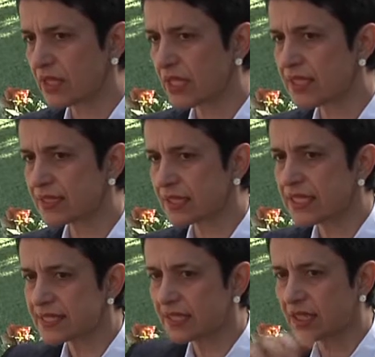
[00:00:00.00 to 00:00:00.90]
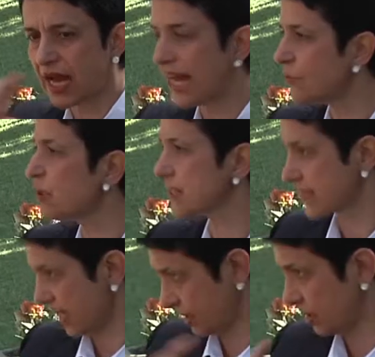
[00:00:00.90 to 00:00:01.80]
it's a, it's an annual
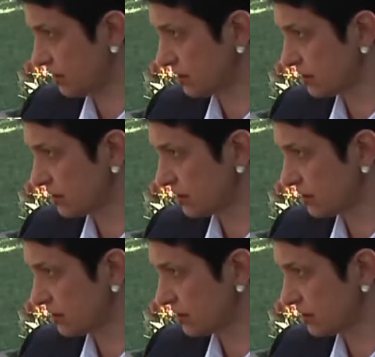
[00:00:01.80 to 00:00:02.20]
cycle,